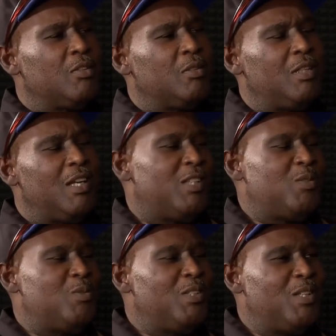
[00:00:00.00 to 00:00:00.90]
So I
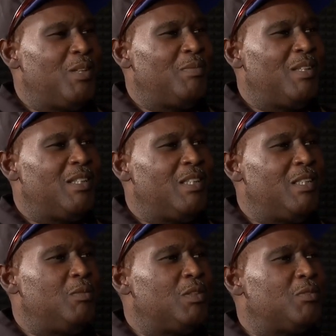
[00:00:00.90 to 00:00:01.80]
tuned it up, and
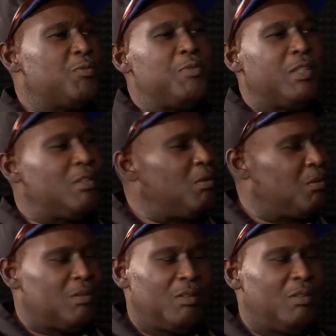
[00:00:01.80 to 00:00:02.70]
he was freaked
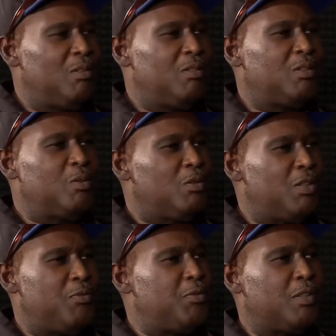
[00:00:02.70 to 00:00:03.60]
out, you know,
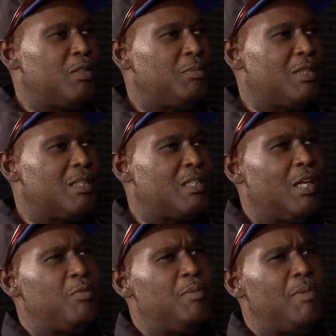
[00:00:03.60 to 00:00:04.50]
totally freaked out, because
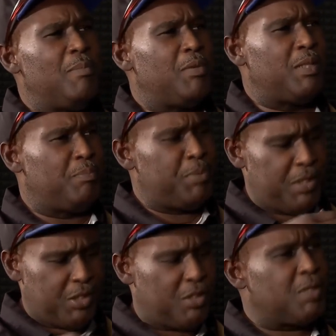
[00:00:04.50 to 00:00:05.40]
I remembered the
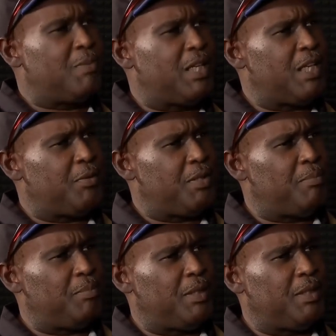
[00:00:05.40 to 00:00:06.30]
pitch just by hearing
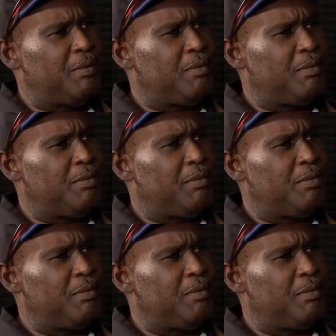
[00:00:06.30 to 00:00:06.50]
him play.